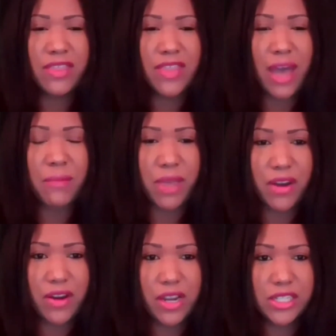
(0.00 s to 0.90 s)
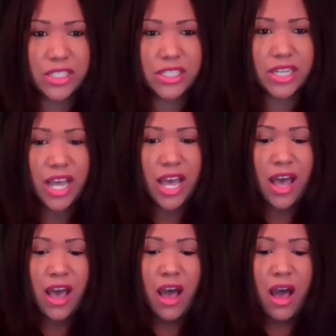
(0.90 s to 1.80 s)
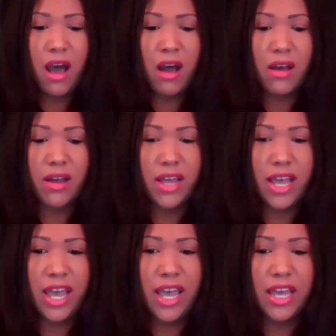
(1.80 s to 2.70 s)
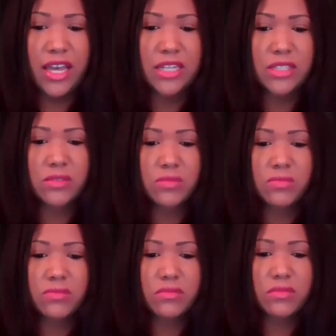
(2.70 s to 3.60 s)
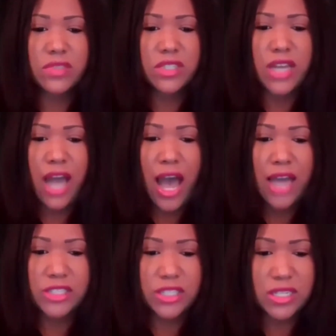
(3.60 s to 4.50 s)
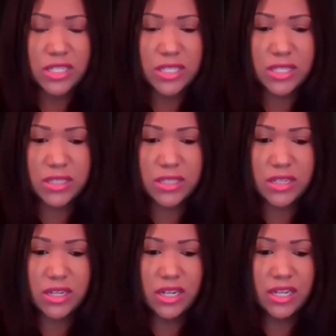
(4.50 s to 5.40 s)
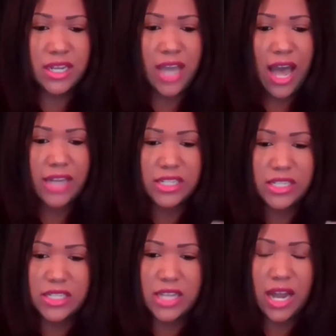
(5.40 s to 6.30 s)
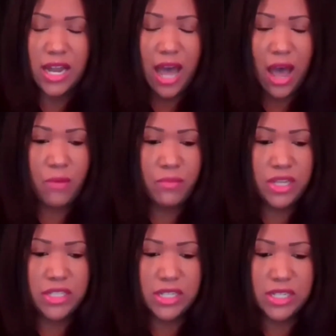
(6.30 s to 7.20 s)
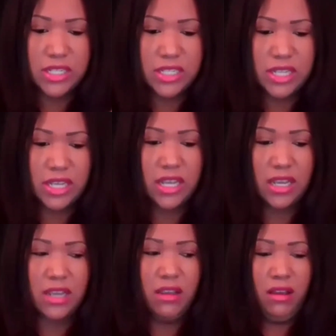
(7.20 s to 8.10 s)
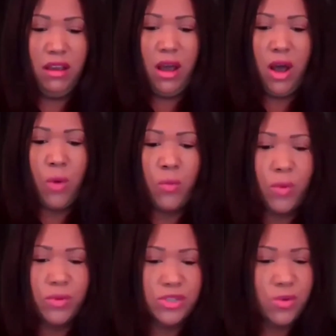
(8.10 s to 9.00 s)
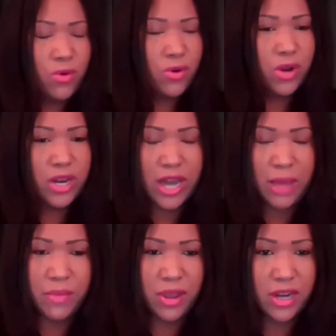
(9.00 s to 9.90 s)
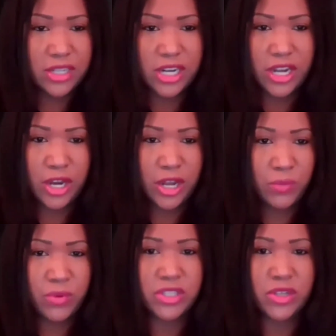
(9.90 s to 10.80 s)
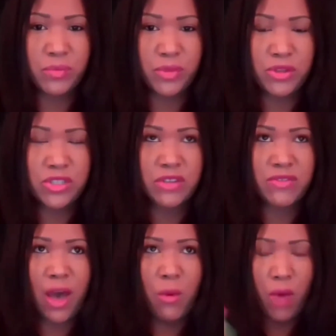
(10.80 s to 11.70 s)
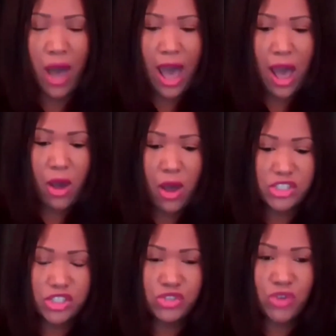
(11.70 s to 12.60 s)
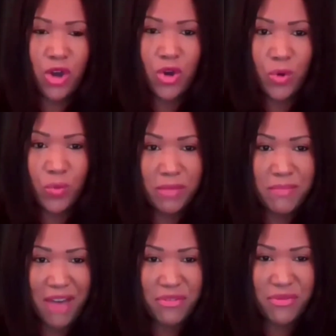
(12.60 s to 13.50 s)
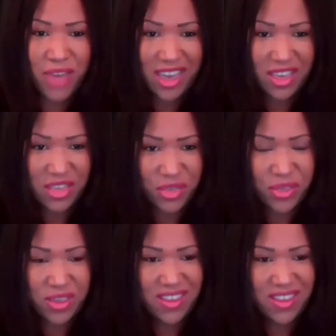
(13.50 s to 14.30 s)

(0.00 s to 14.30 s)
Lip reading: in that marriage. And God just God just allowed me to see what was going on in that marriage, and it was abusive. I struggled with my faith.